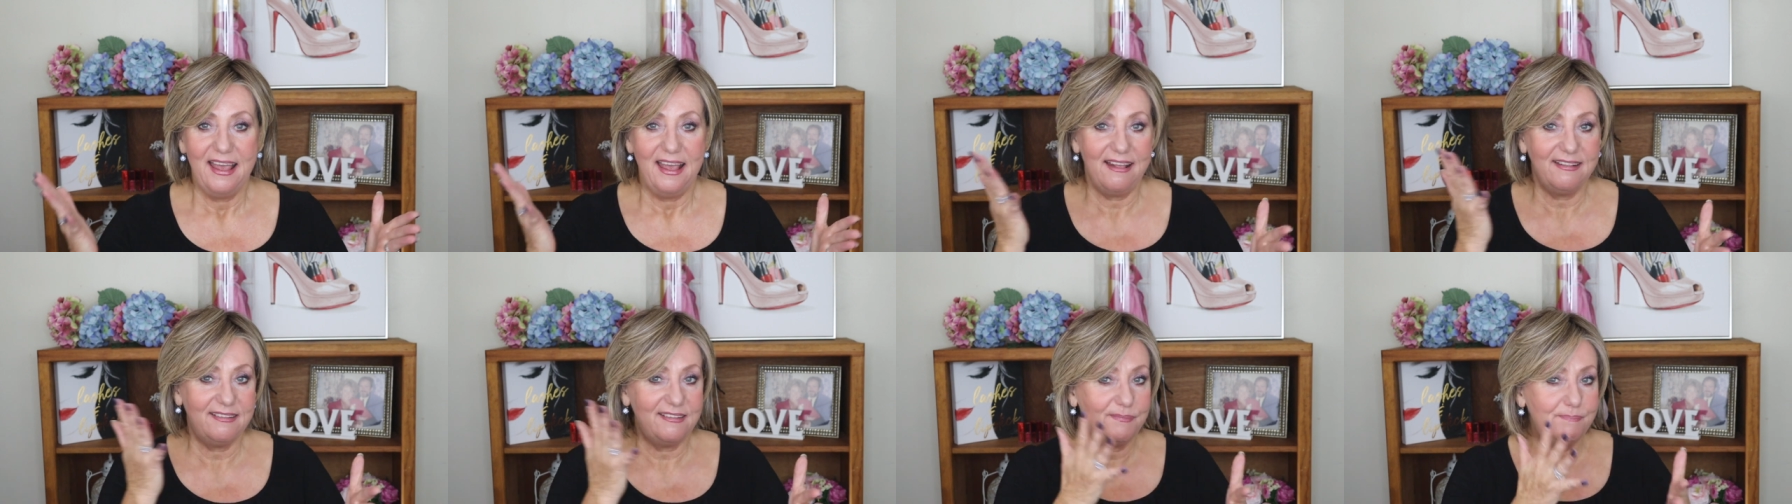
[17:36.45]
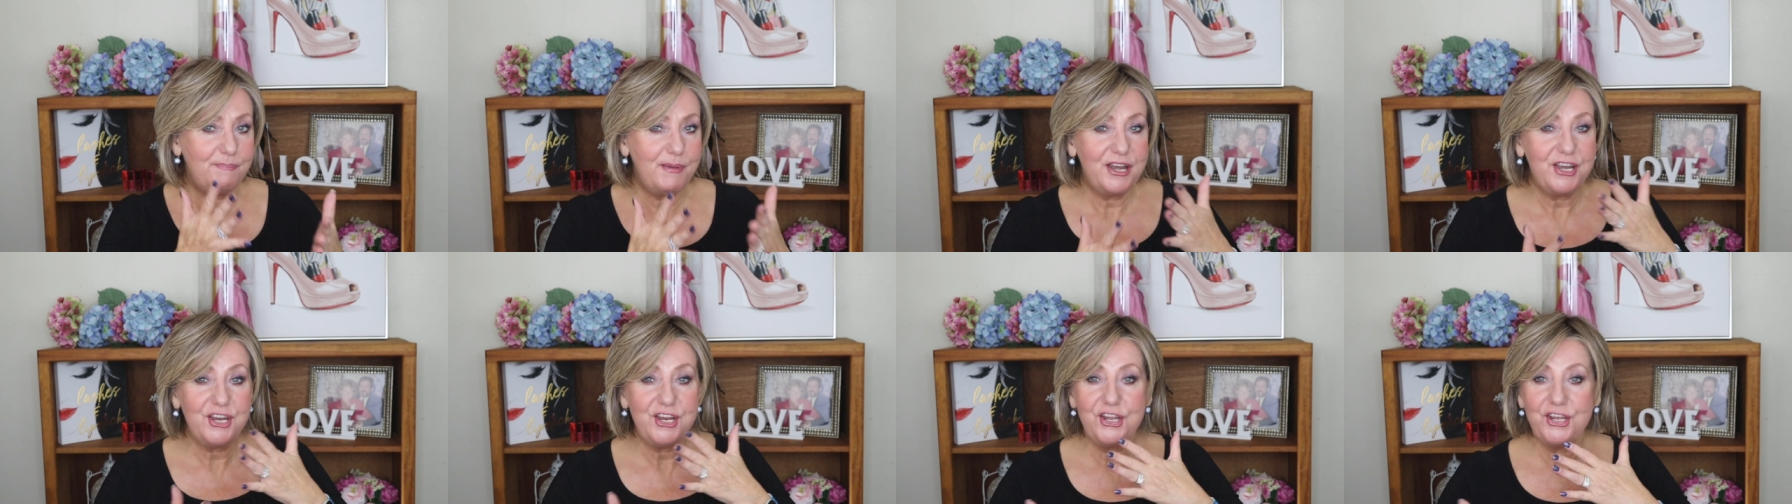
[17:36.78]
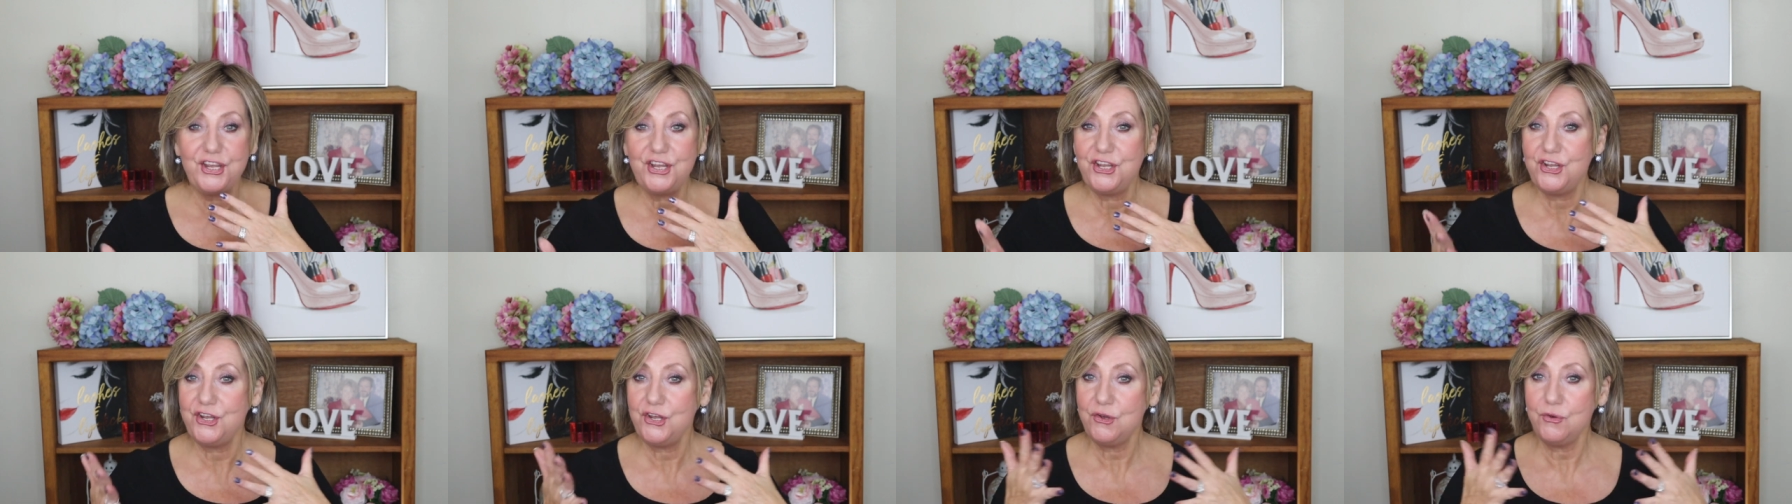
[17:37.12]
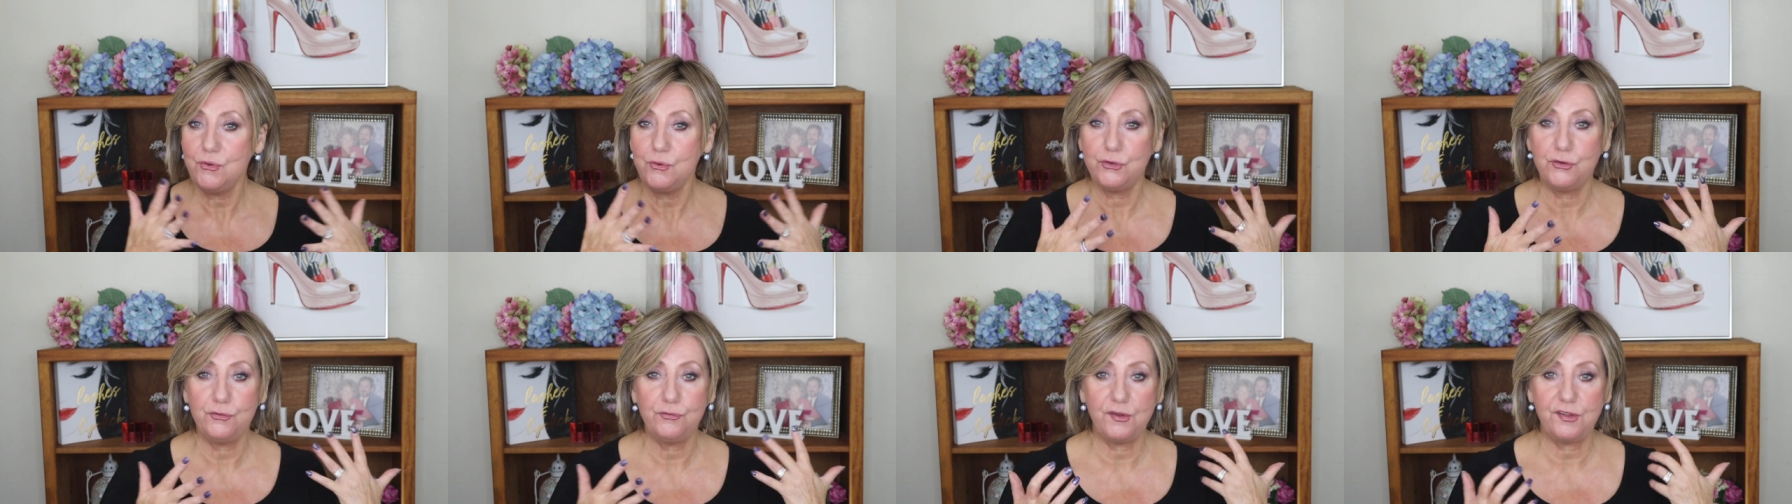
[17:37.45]
It's been
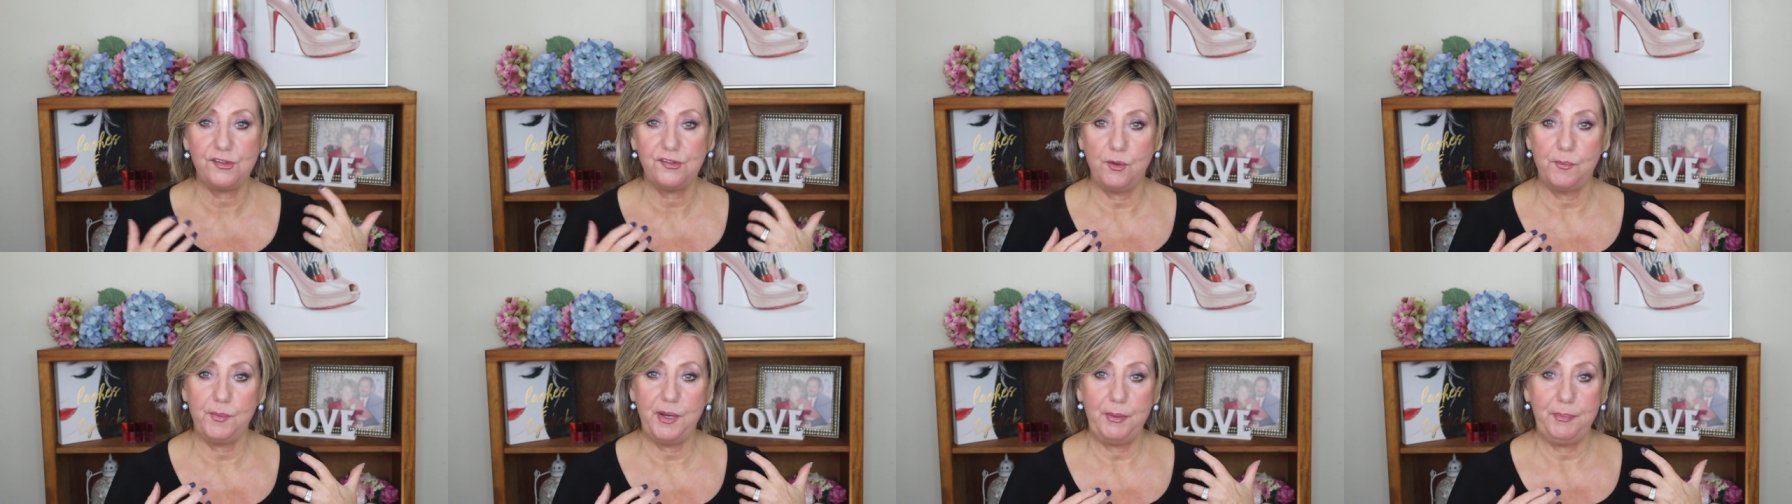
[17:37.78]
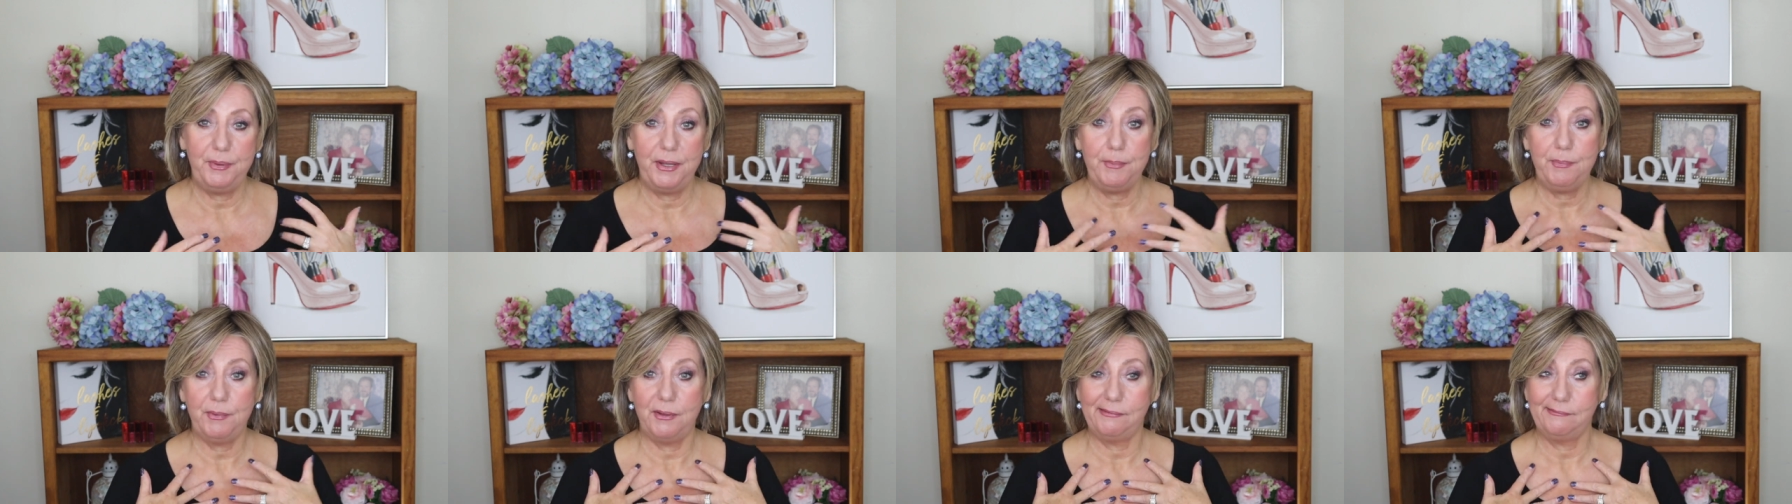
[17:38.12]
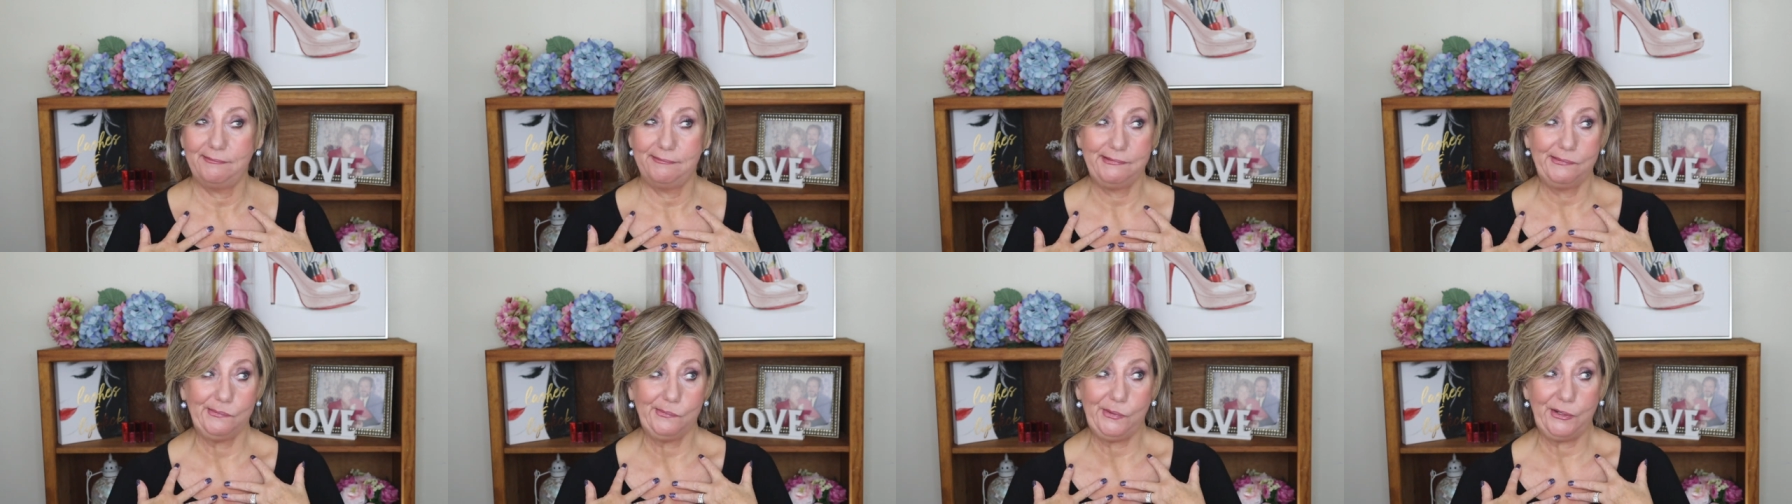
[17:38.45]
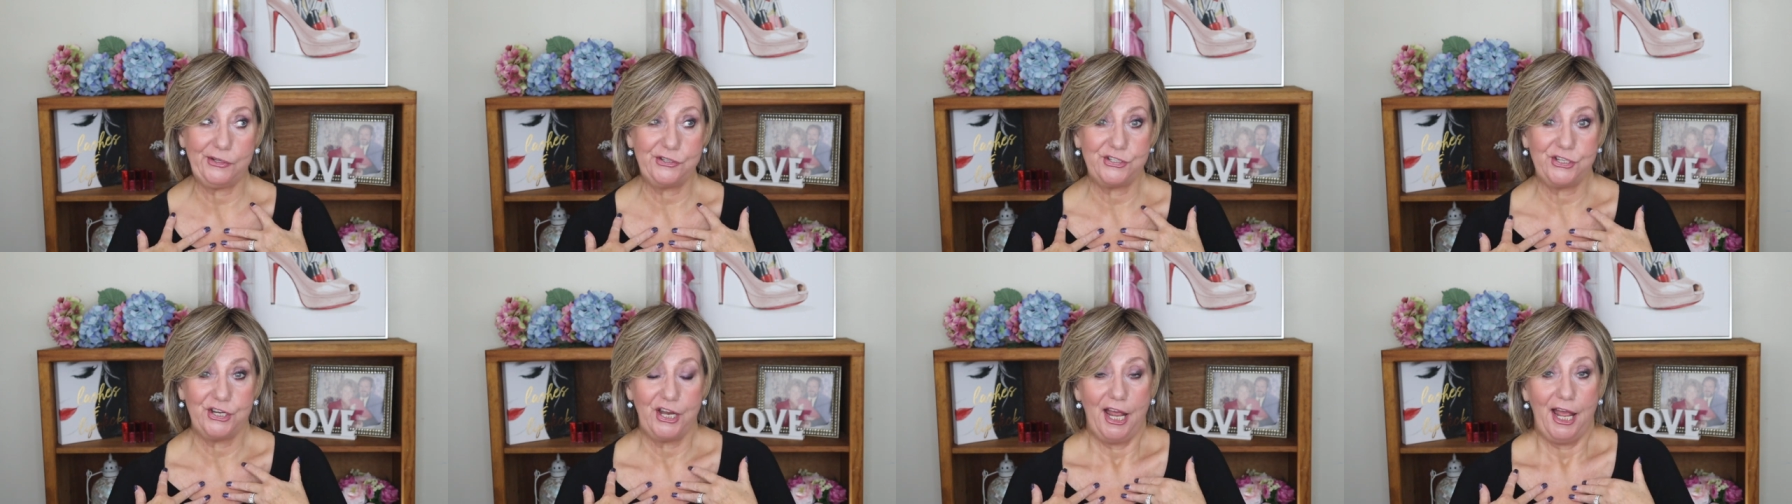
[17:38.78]
huge for so many people,
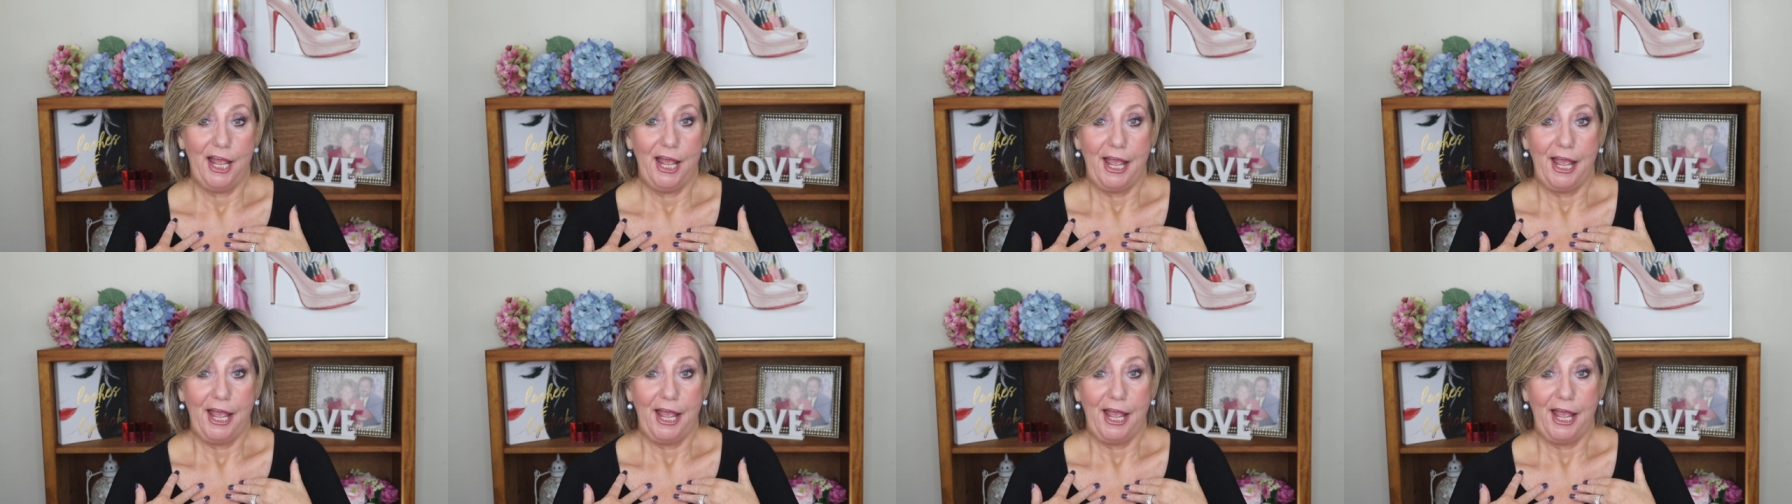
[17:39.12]
which